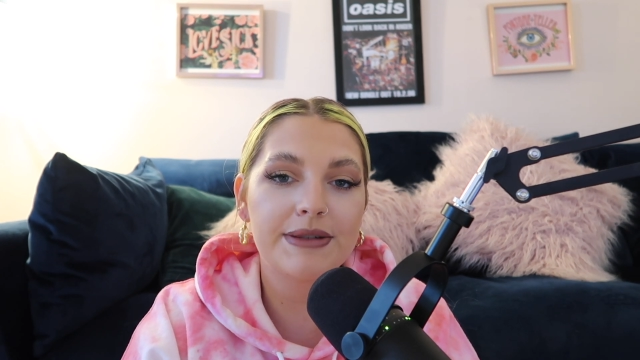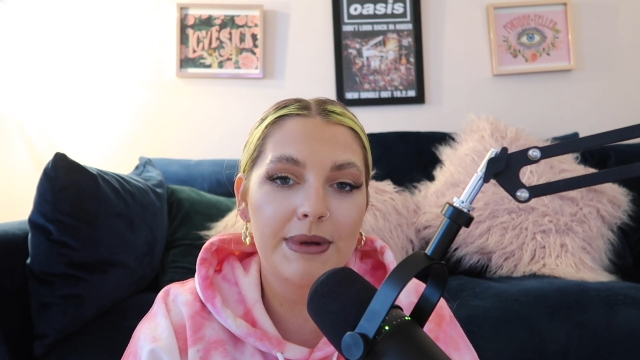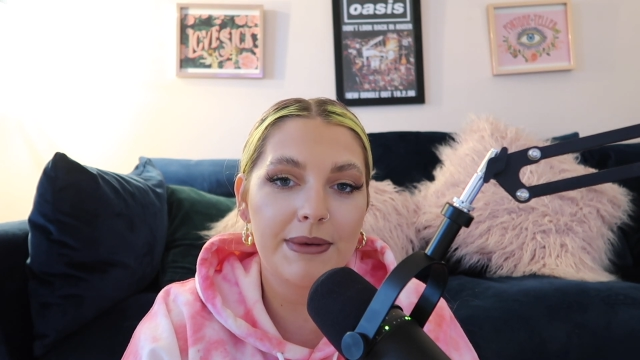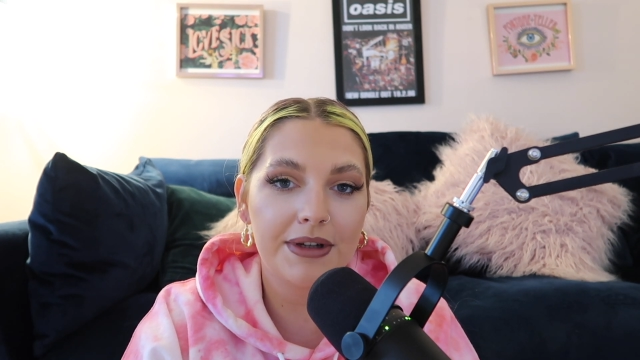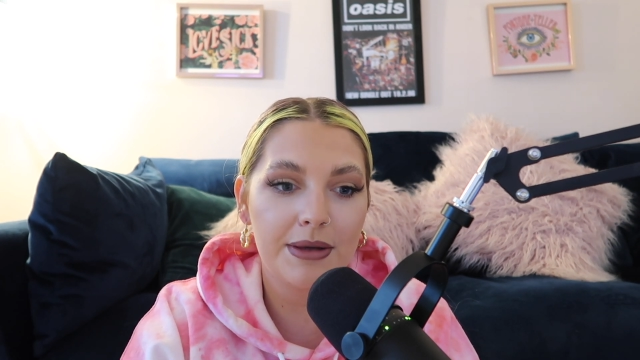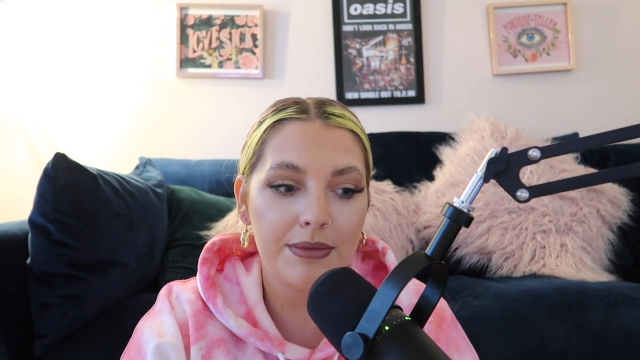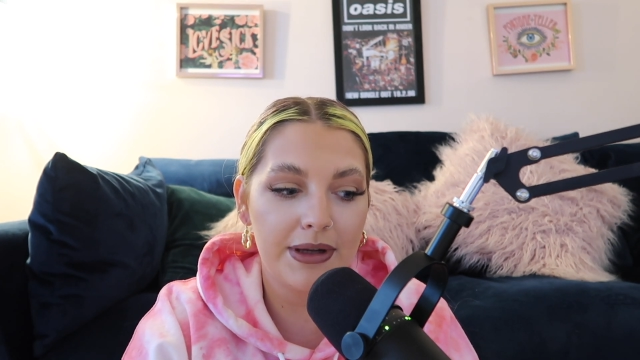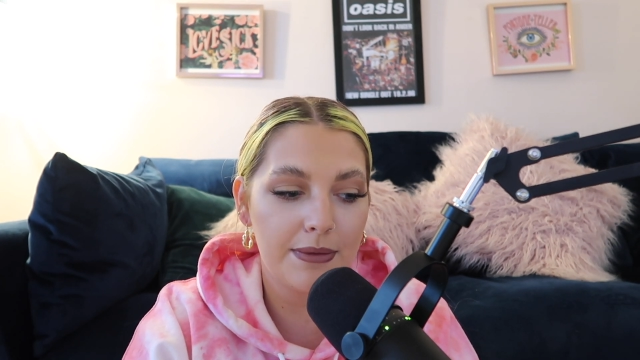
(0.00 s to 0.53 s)
it's
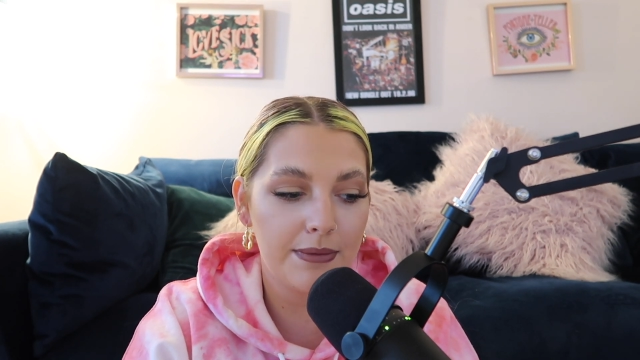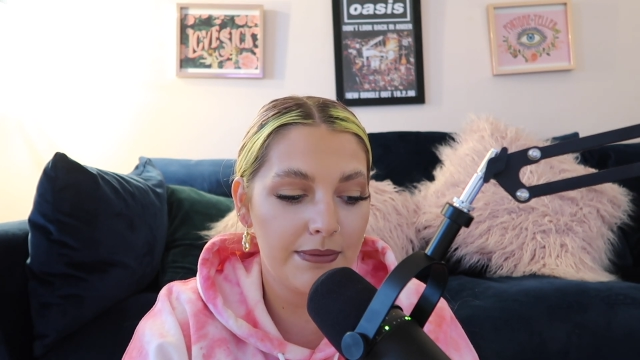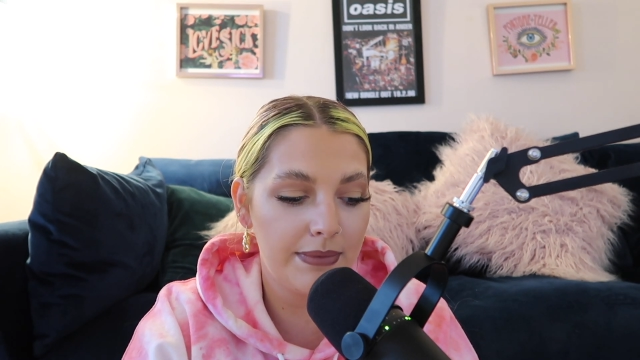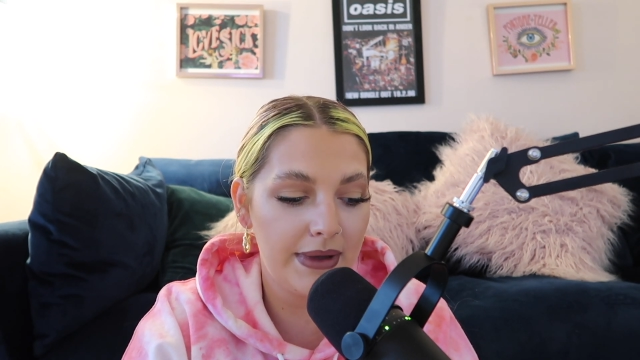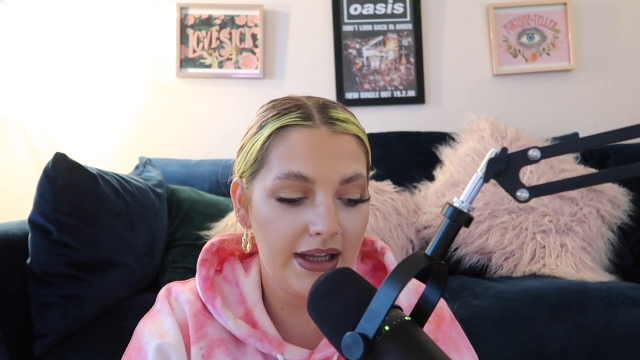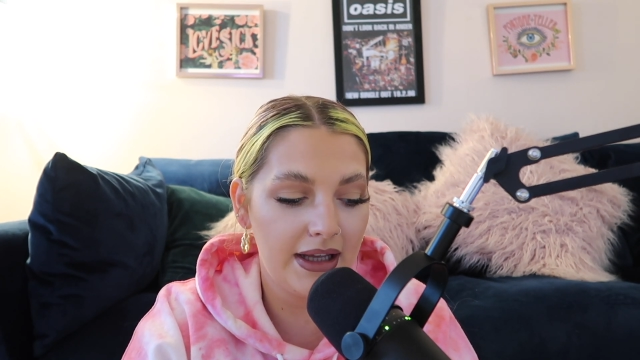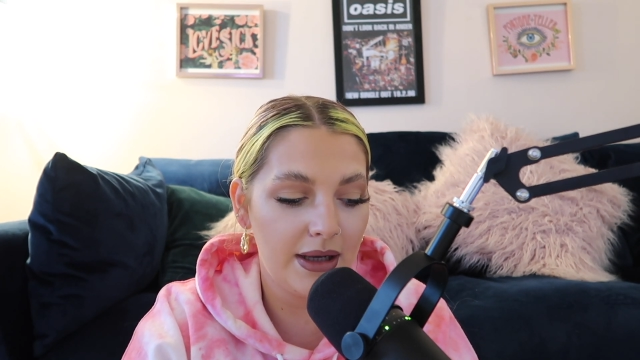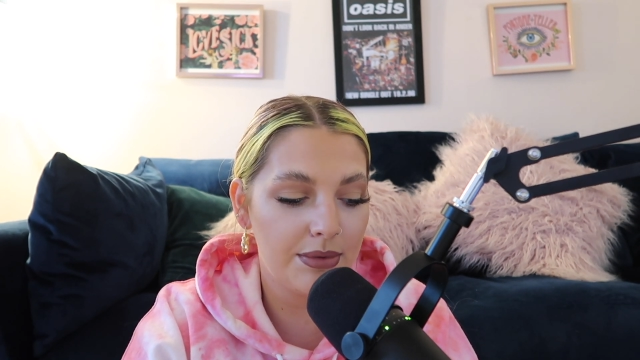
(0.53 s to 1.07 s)
probably going to
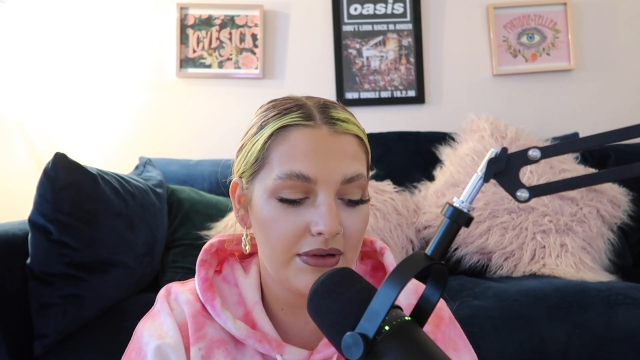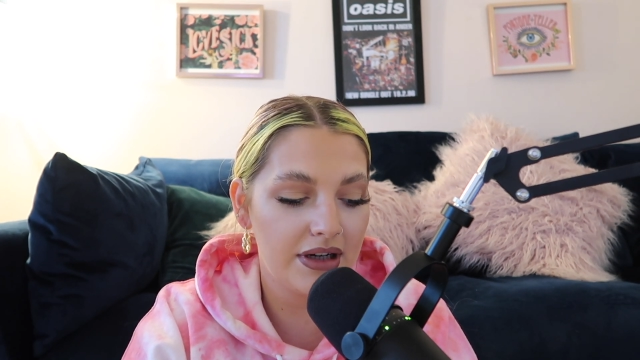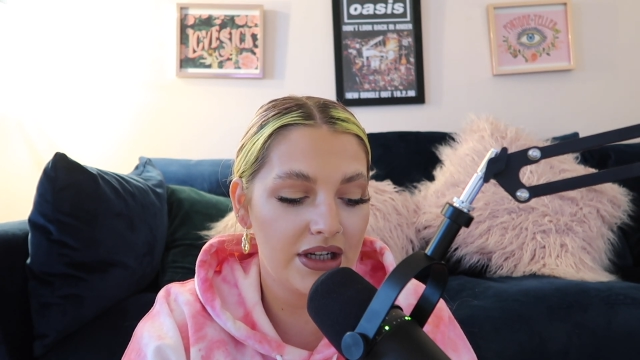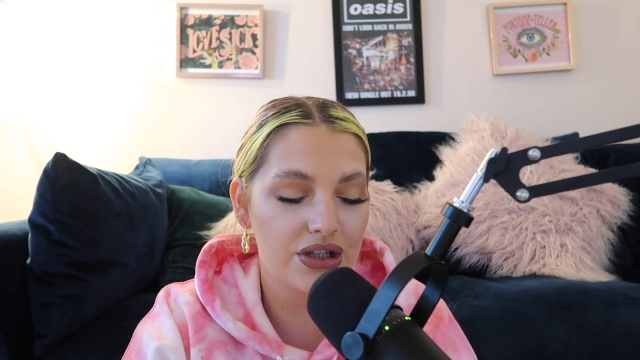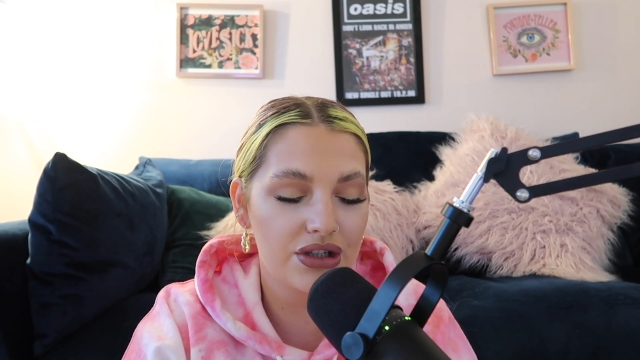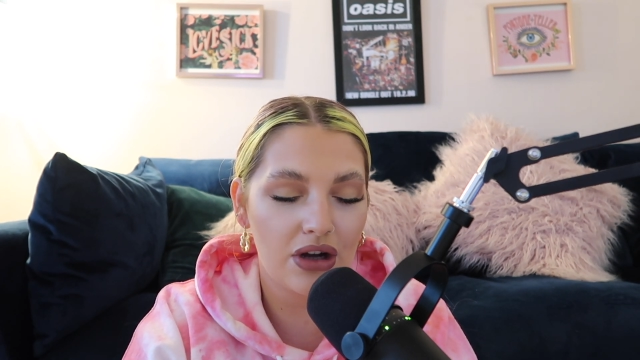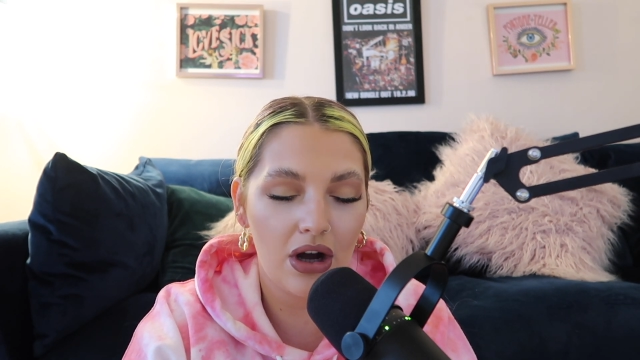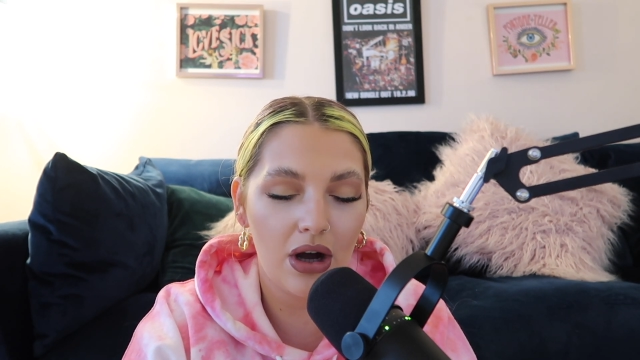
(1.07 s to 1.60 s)
be a
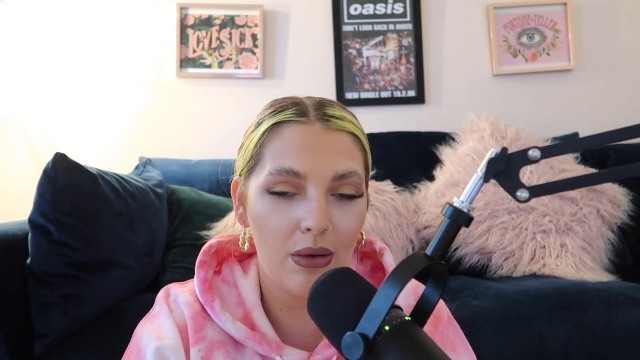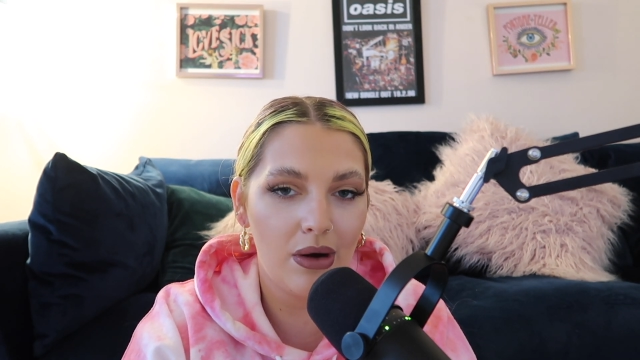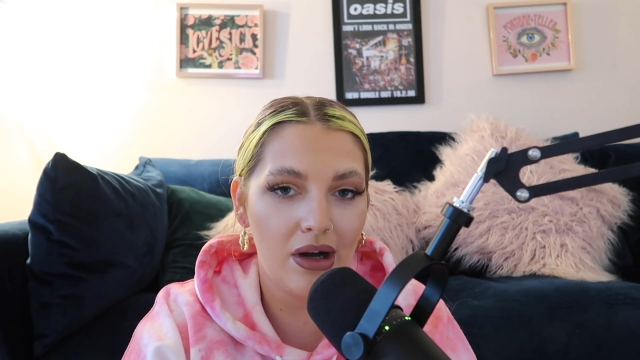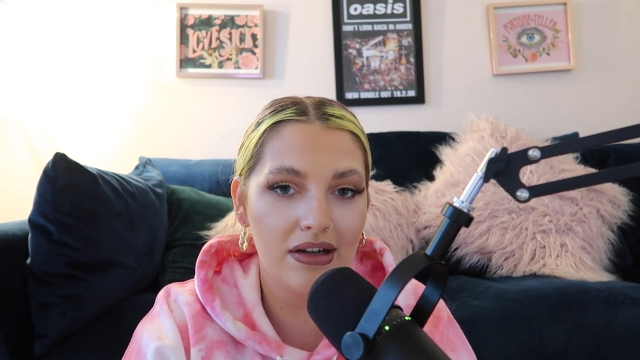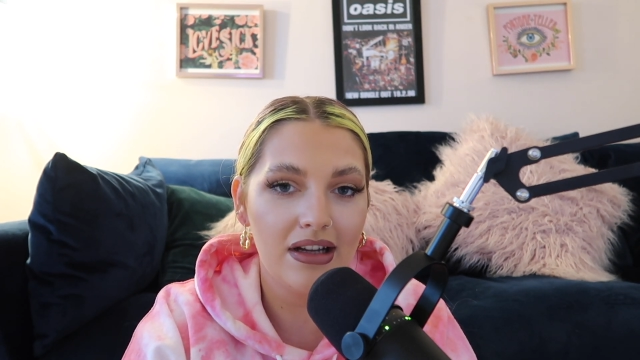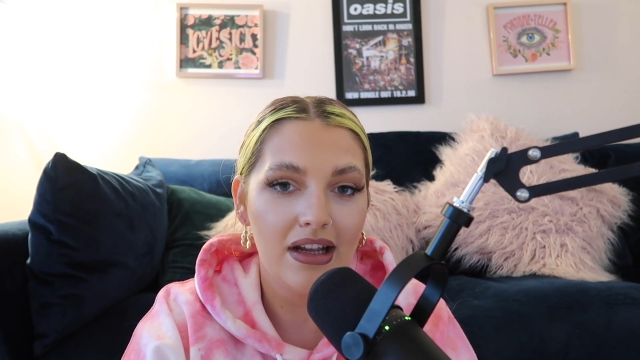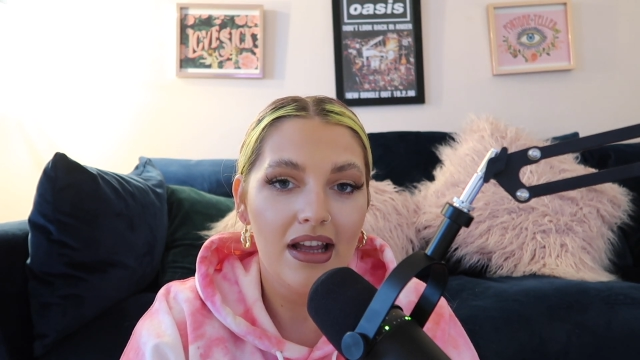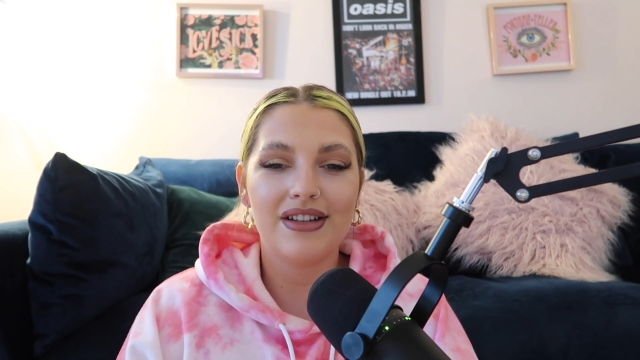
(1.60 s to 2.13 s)
pretty short
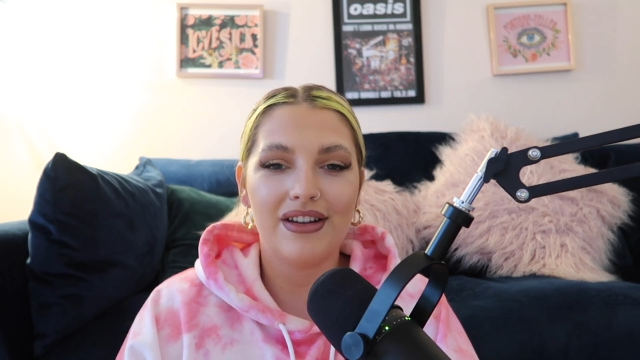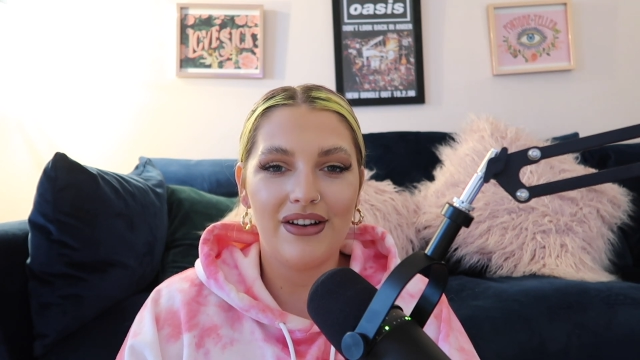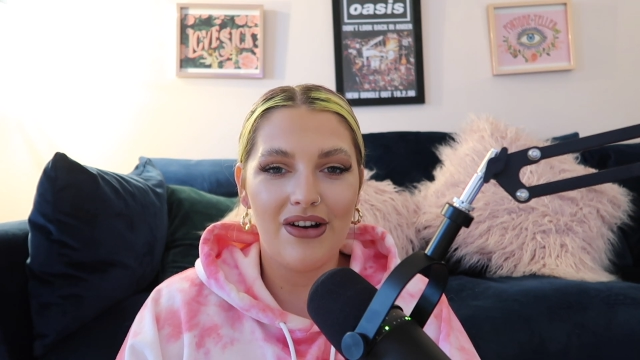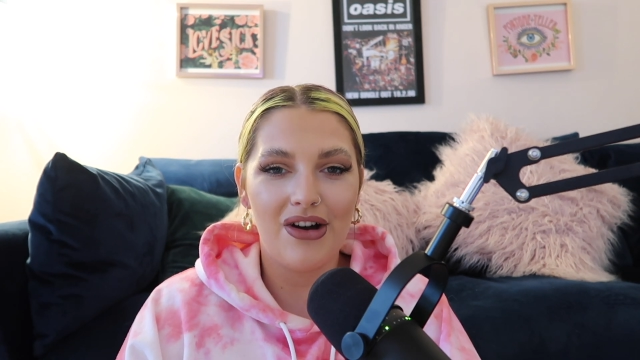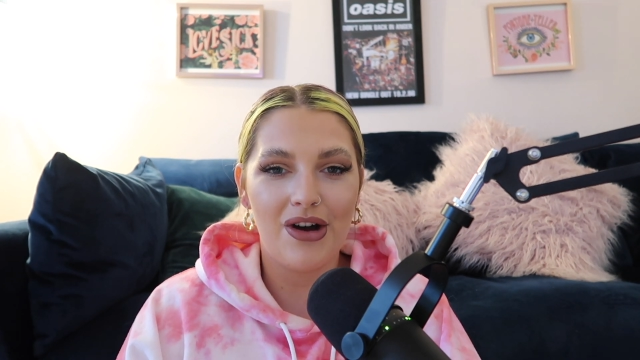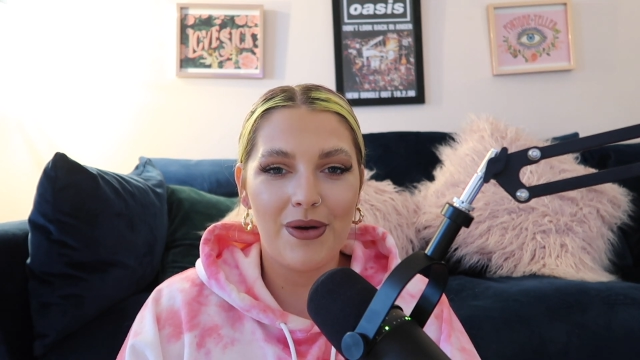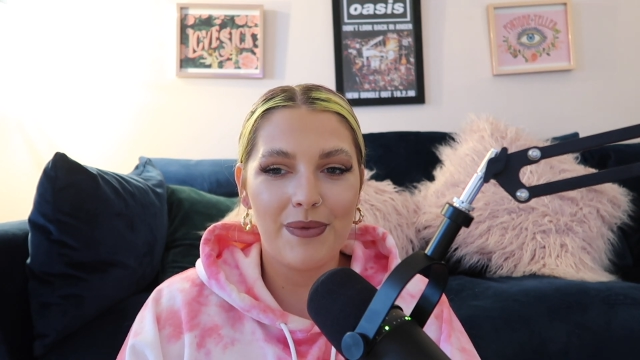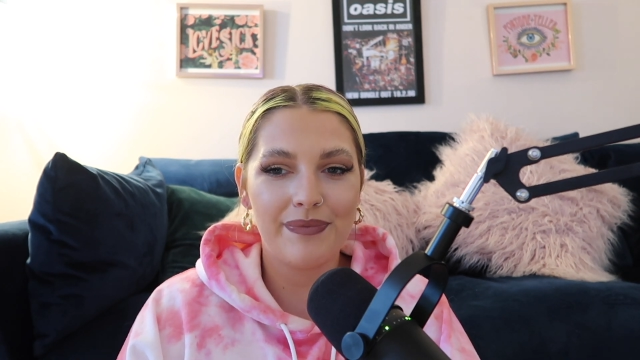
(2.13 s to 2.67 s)
one,
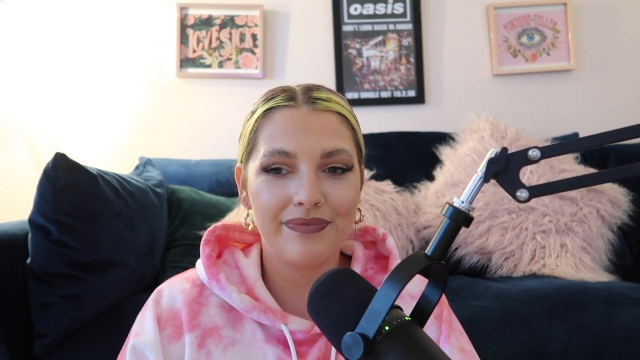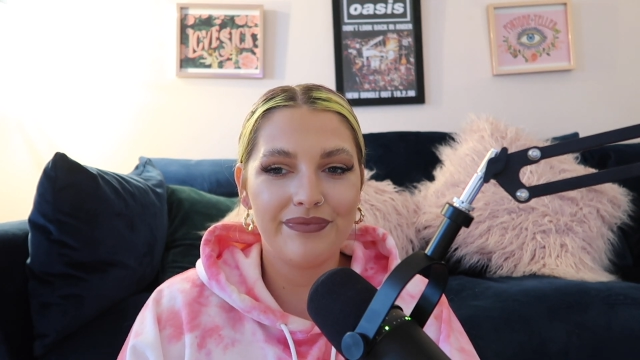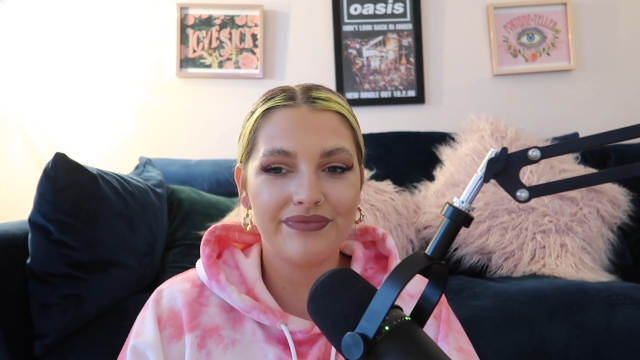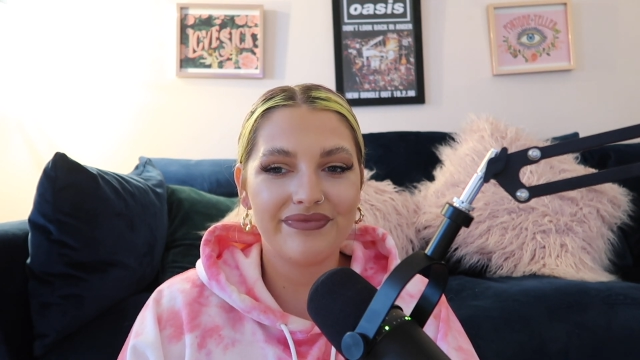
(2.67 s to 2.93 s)
so